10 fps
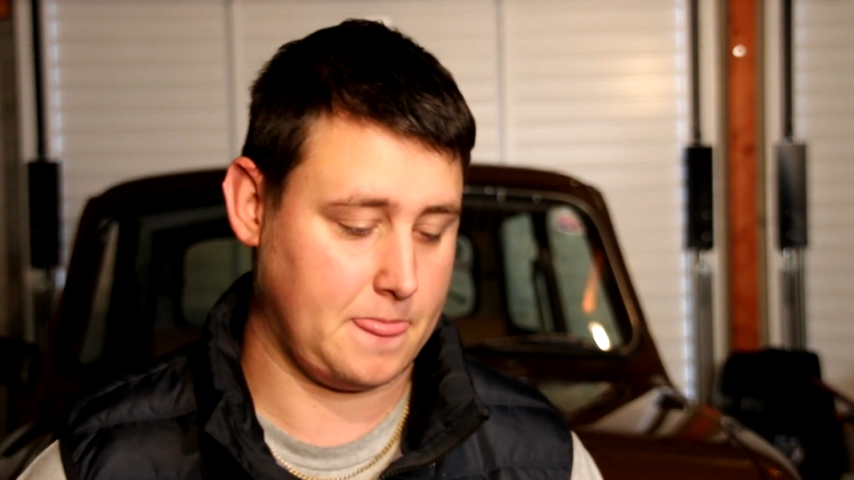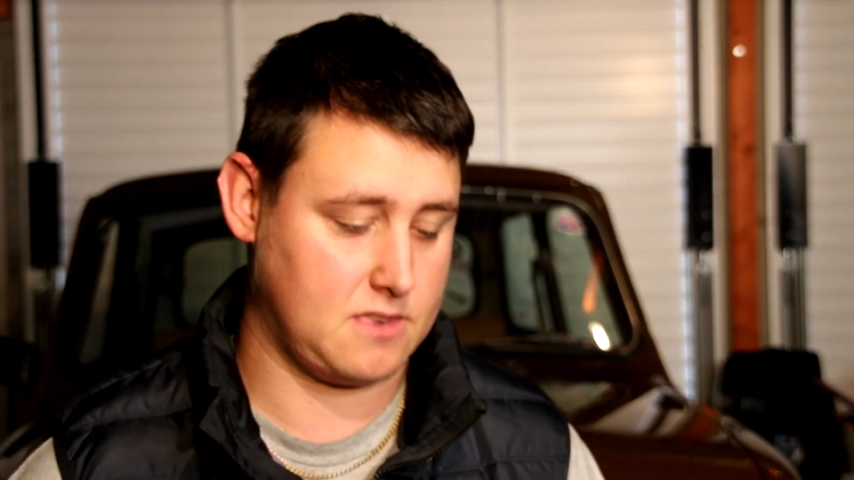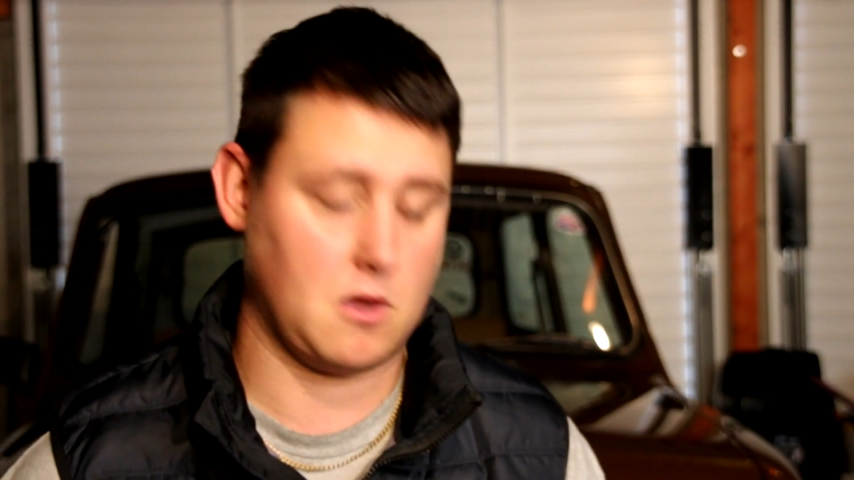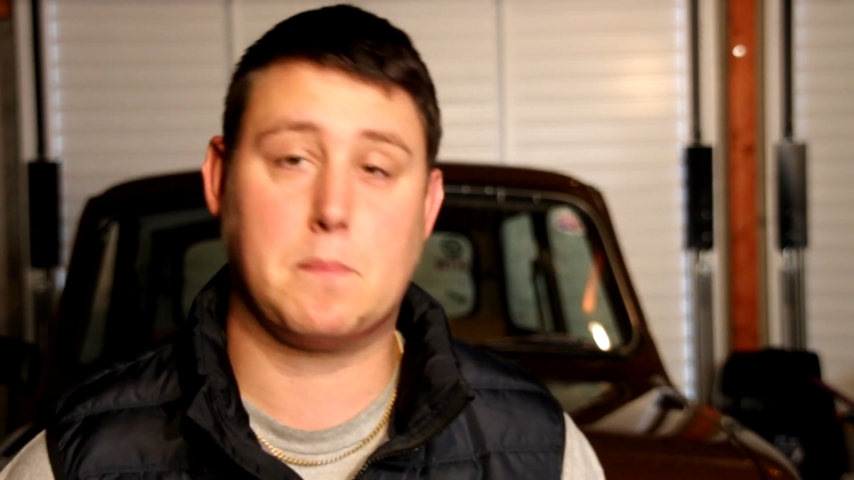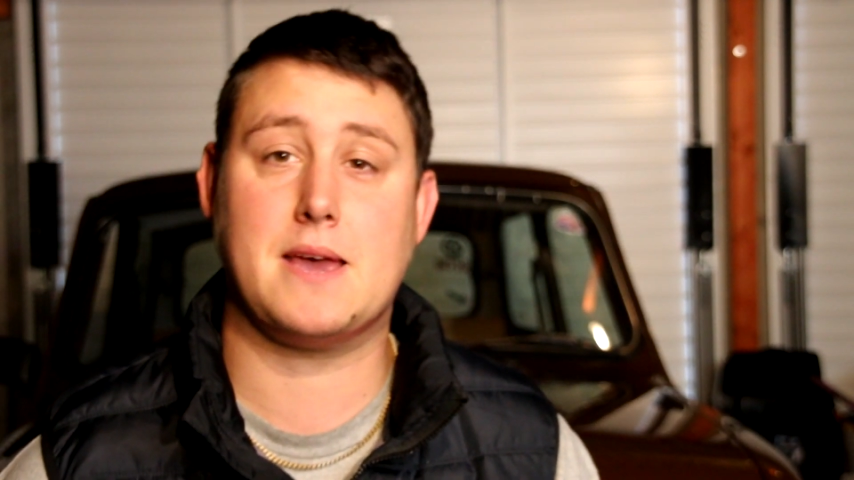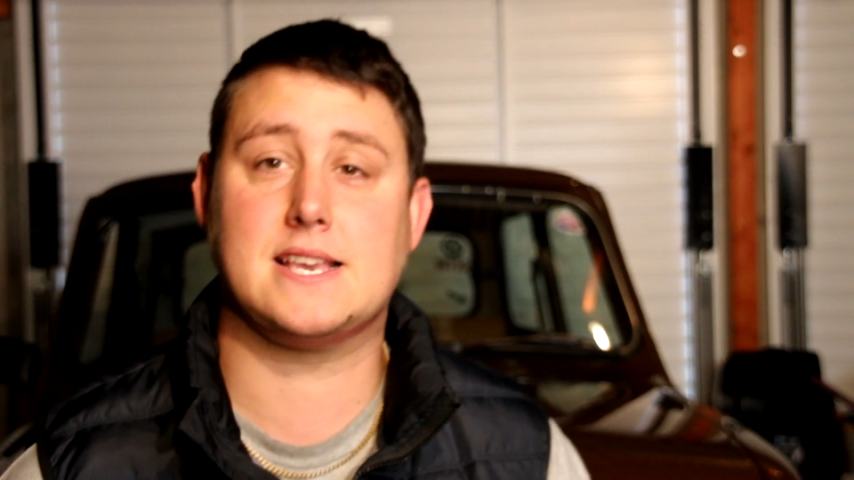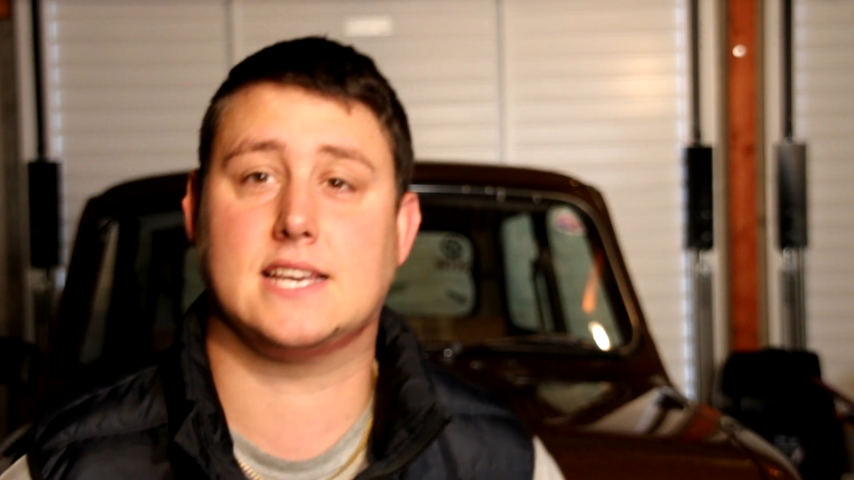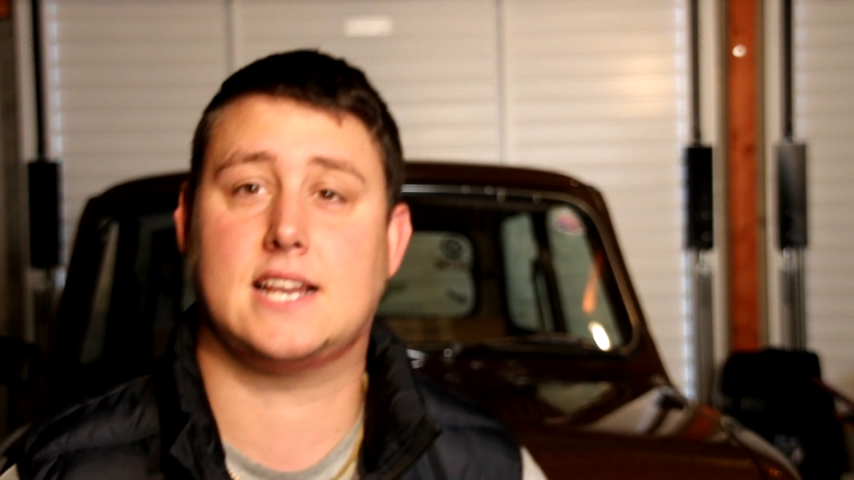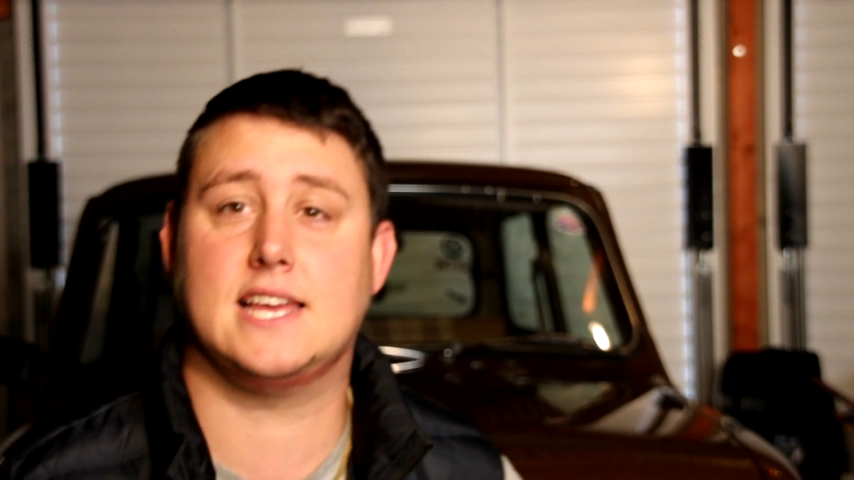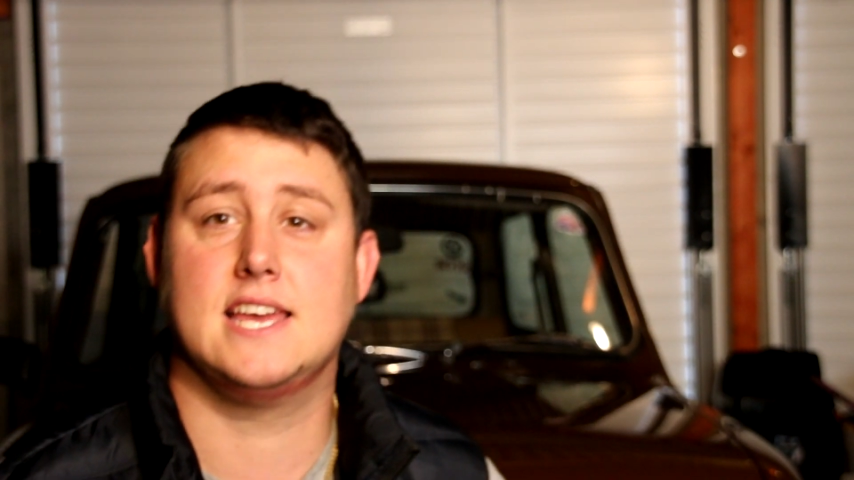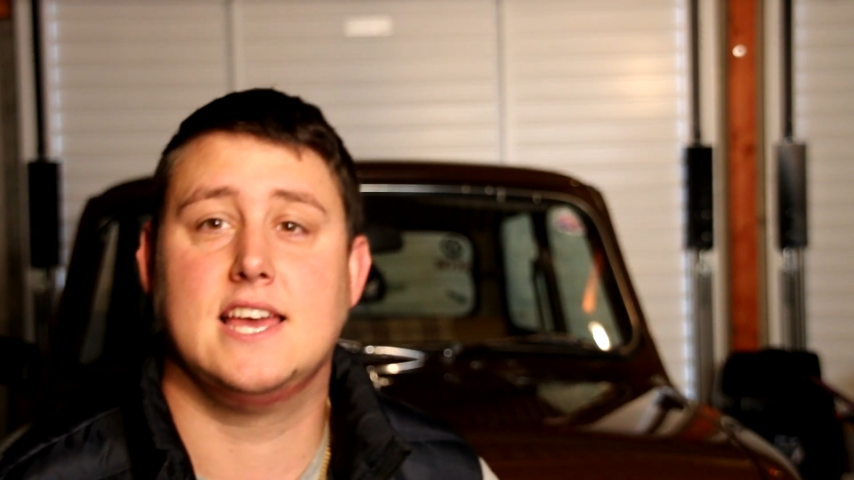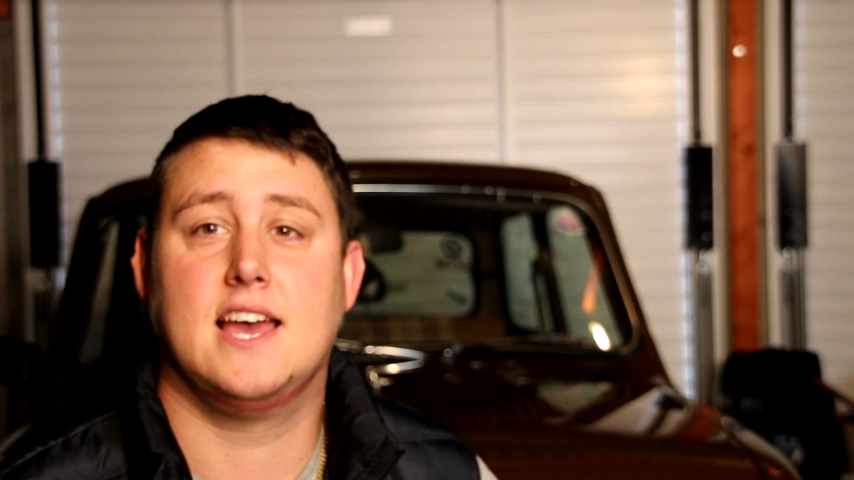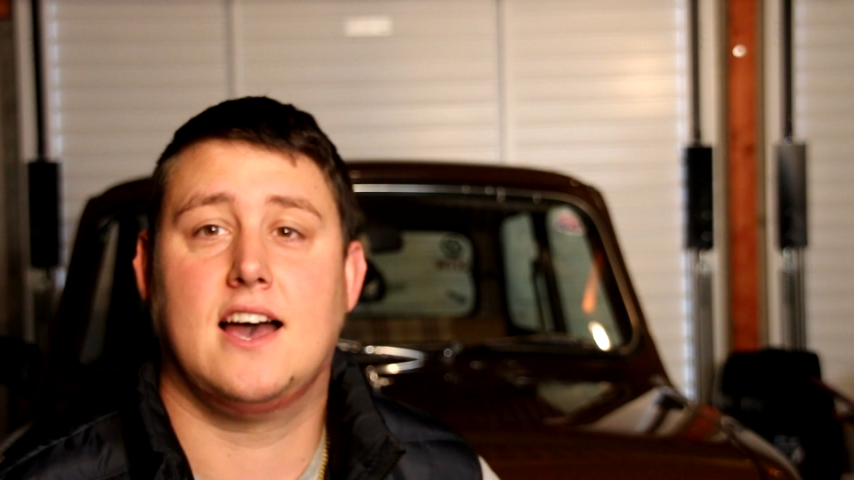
So basically,